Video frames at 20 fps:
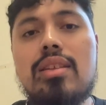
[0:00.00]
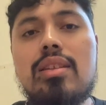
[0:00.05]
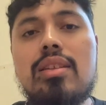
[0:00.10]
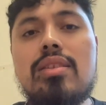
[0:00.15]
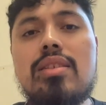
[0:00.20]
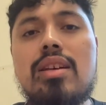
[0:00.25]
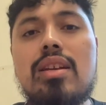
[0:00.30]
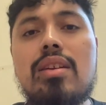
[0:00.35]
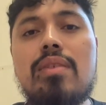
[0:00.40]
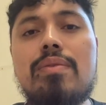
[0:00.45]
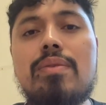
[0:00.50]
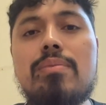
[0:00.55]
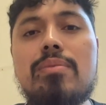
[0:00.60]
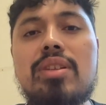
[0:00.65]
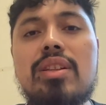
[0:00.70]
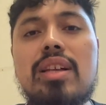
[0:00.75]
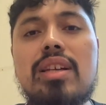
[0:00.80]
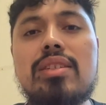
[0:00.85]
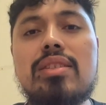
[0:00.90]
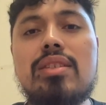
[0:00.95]
The data from
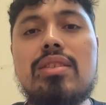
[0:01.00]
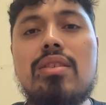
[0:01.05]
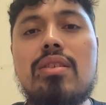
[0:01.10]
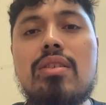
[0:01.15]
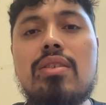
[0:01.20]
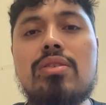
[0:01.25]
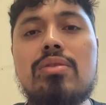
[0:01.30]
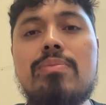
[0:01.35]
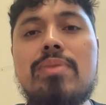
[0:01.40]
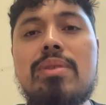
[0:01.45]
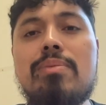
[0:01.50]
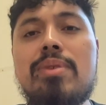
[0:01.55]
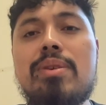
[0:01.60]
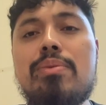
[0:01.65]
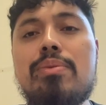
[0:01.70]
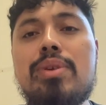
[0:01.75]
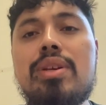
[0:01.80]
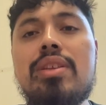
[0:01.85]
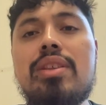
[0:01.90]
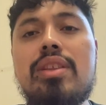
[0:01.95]
the lesson also made me
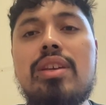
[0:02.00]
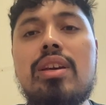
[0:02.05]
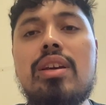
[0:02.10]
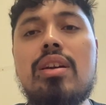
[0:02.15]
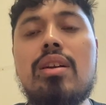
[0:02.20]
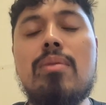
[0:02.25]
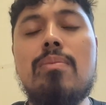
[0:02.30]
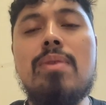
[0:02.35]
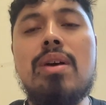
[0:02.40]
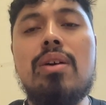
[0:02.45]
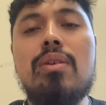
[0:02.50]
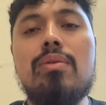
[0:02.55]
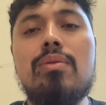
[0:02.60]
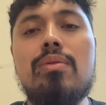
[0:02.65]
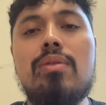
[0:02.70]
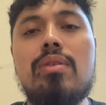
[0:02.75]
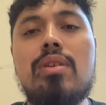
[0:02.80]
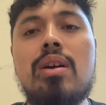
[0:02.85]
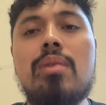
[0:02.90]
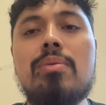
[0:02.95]
rethink about
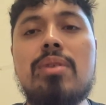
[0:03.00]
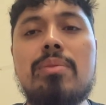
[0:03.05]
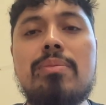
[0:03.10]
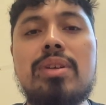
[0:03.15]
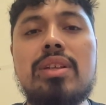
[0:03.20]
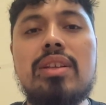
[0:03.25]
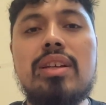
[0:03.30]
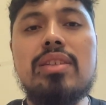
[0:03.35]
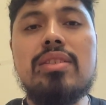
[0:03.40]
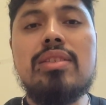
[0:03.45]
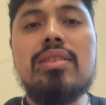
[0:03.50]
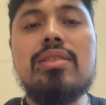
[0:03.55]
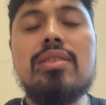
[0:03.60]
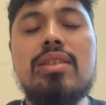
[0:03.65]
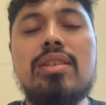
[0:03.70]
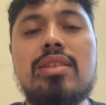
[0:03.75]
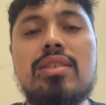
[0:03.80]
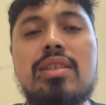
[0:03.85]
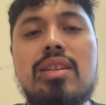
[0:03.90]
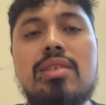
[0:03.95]
upcoming lessons
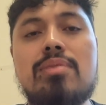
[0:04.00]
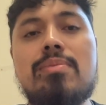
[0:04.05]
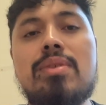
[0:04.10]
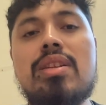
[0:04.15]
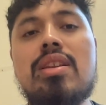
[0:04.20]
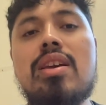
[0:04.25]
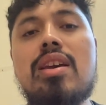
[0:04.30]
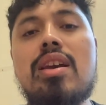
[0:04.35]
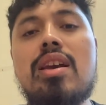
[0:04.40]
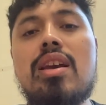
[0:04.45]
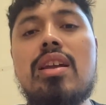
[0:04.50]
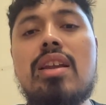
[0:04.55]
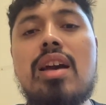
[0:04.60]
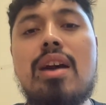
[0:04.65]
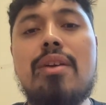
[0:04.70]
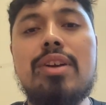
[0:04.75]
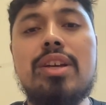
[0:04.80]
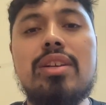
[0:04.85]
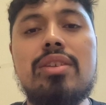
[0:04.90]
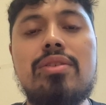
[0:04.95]
and assessment and
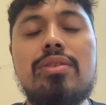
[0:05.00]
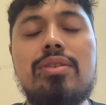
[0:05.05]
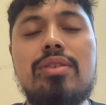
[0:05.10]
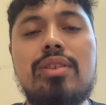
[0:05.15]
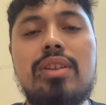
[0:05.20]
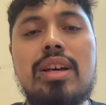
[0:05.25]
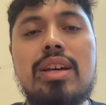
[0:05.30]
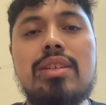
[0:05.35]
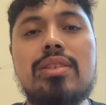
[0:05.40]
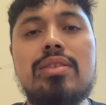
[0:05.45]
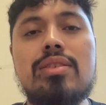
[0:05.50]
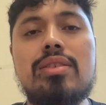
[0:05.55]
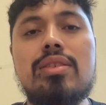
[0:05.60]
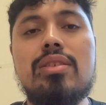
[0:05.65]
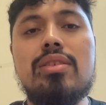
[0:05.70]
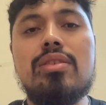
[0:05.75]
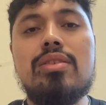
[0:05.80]
how I can utilize